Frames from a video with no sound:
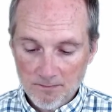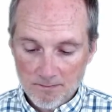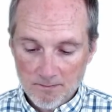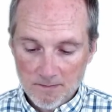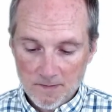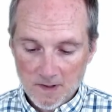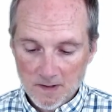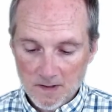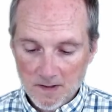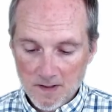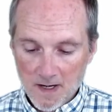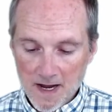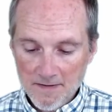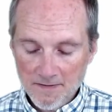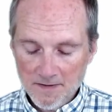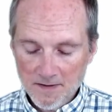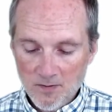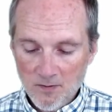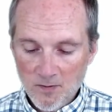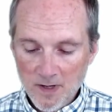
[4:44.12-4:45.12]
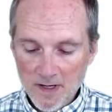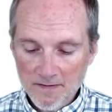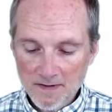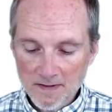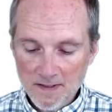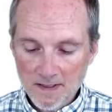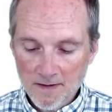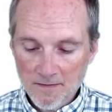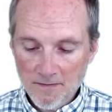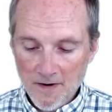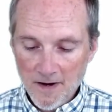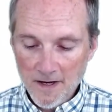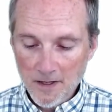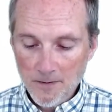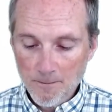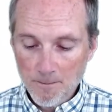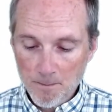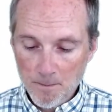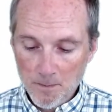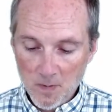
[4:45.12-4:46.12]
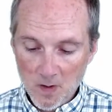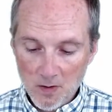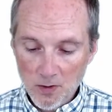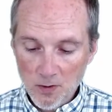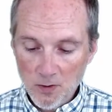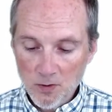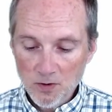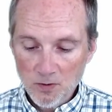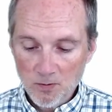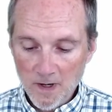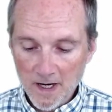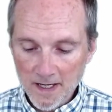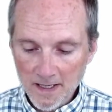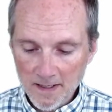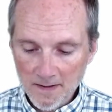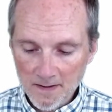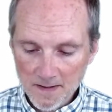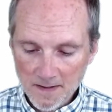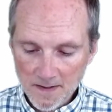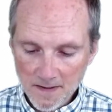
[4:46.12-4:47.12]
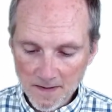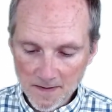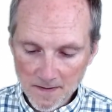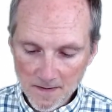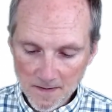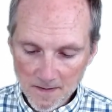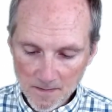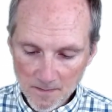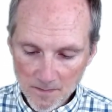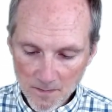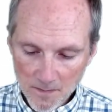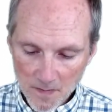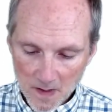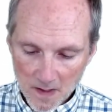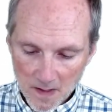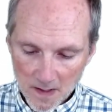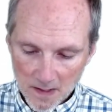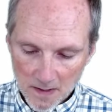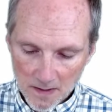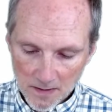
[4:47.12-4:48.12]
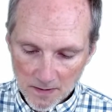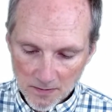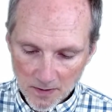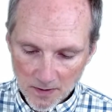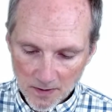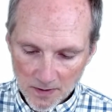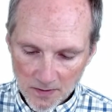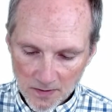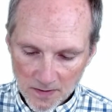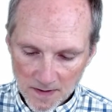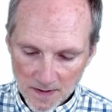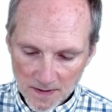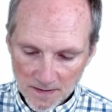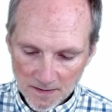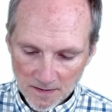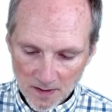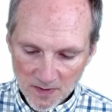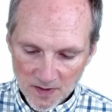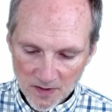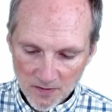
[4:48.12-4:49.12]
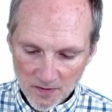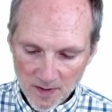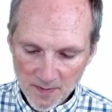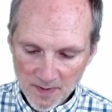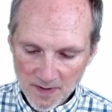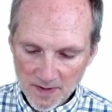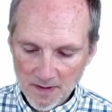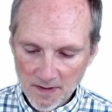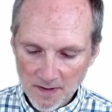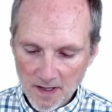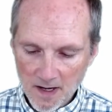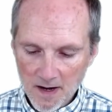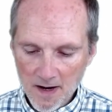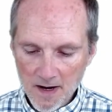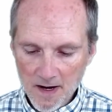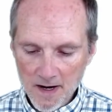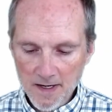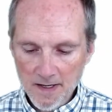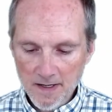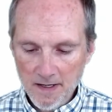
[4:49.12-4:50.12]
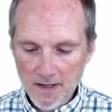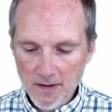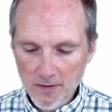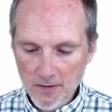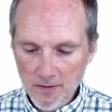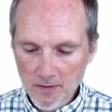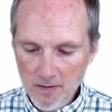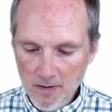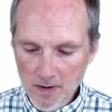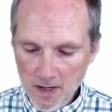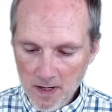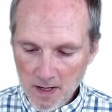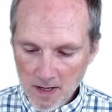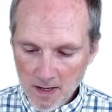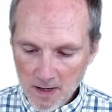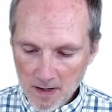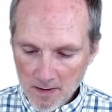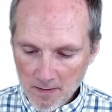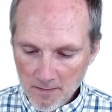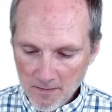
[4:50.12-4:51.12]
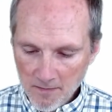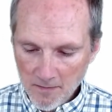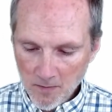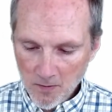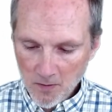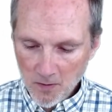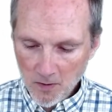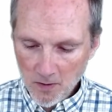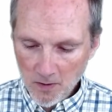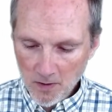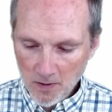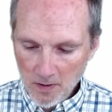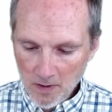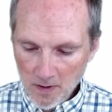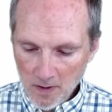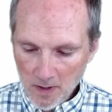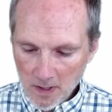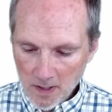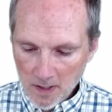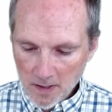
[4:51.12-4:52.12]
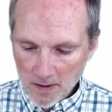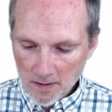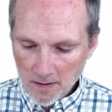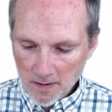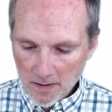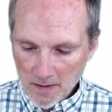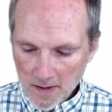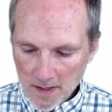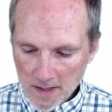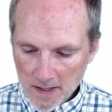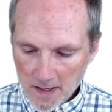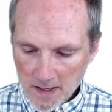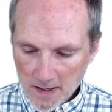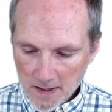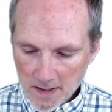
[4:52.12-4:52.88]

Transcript: to have some way of signifying whose ranking this is. So I'll use this subscript I here for the